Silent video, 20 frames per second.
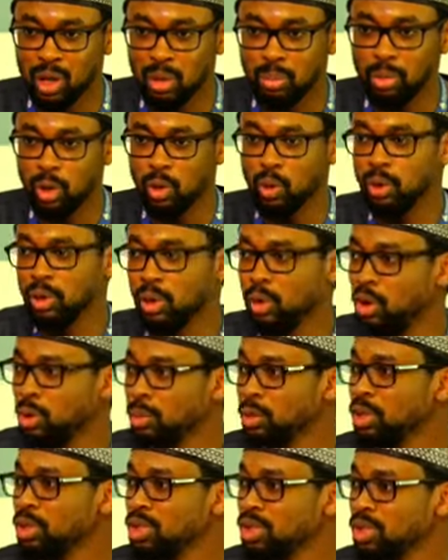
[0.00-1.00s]
But in
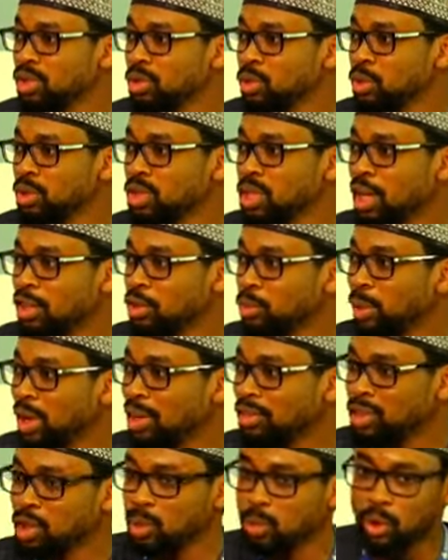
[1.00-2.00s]
communities which are
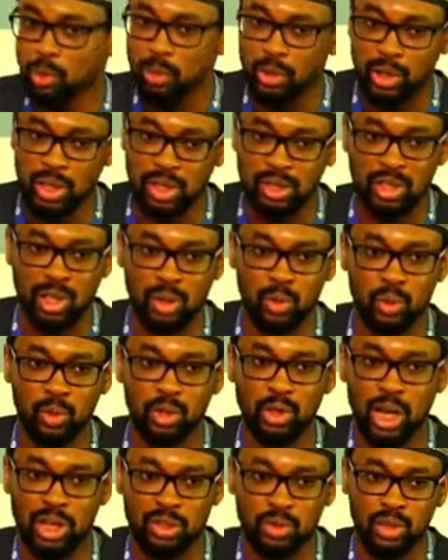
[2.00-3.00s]
sparsely populated, we would
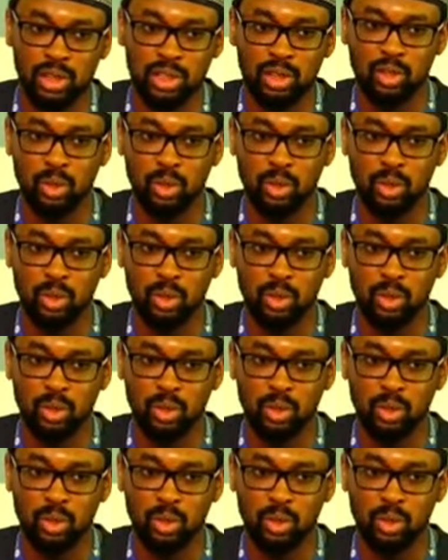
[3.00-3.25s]
naturally